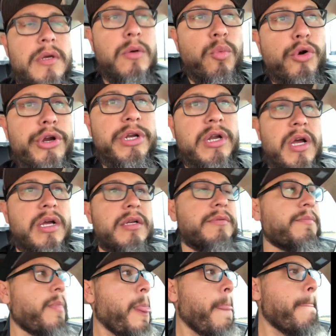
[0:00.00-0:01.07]
working
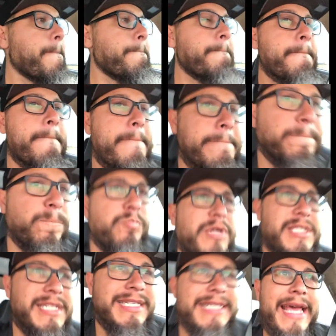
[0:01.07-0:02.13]
on.
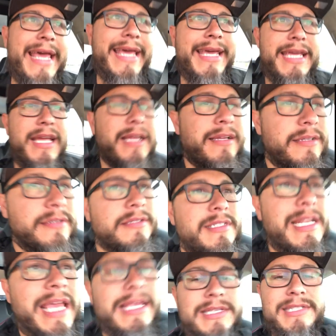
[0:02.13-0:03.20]
But today
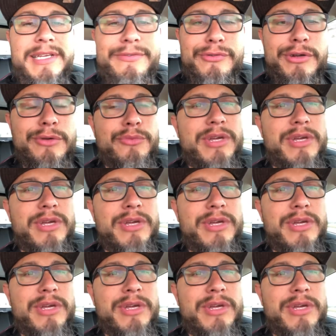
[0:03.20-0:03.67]
is different.